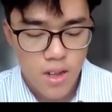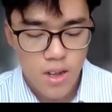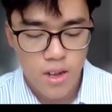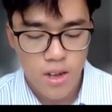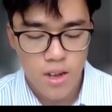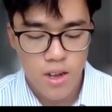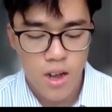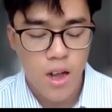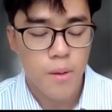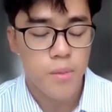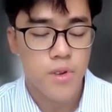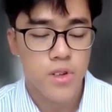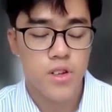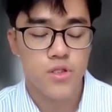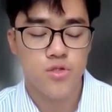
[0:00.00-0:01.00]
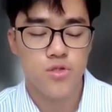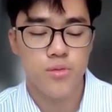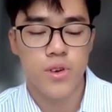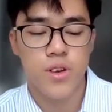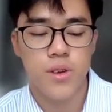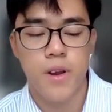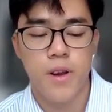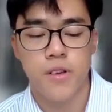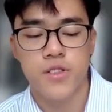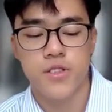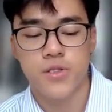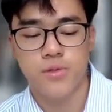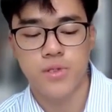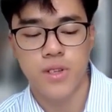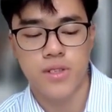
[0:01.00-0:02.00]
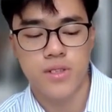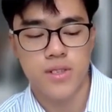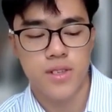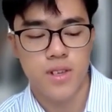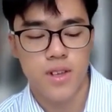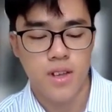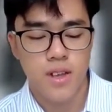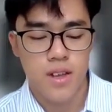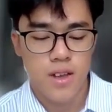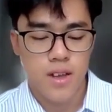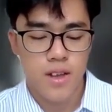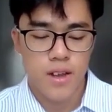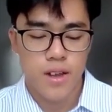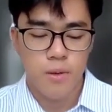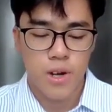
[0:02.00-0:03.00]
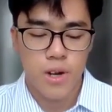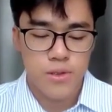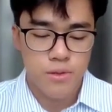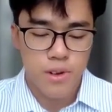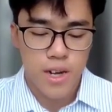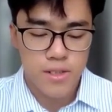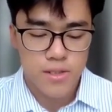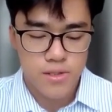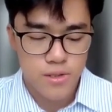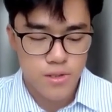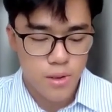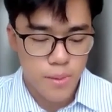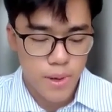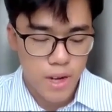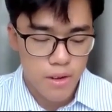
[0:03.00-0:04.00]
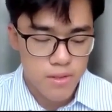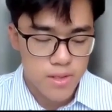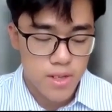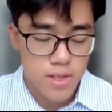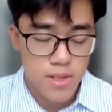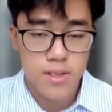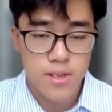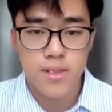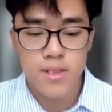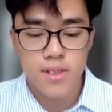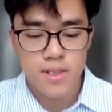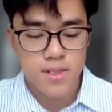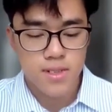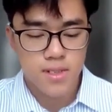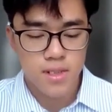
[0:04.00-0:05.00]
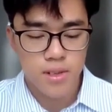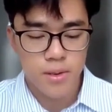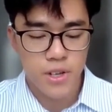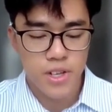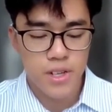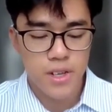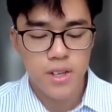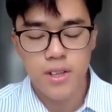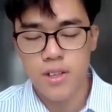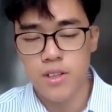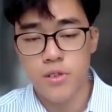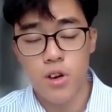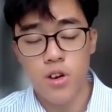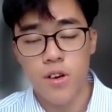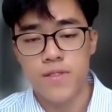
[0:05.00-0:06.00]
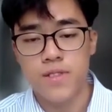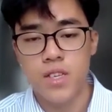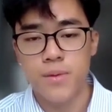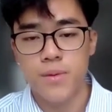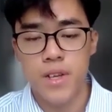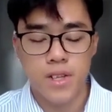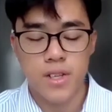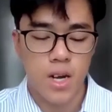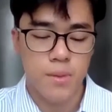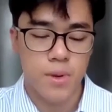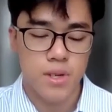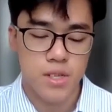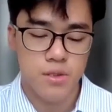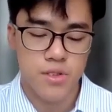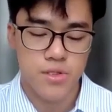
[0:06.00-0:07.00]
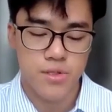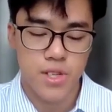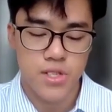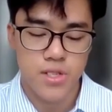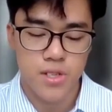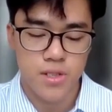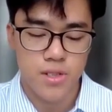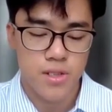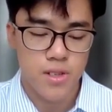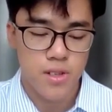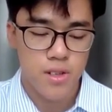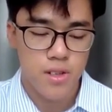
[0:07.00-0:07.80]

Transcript: I'm a year two marine biology students, and I want to ask you about the role of CBIT in carbon sequestration.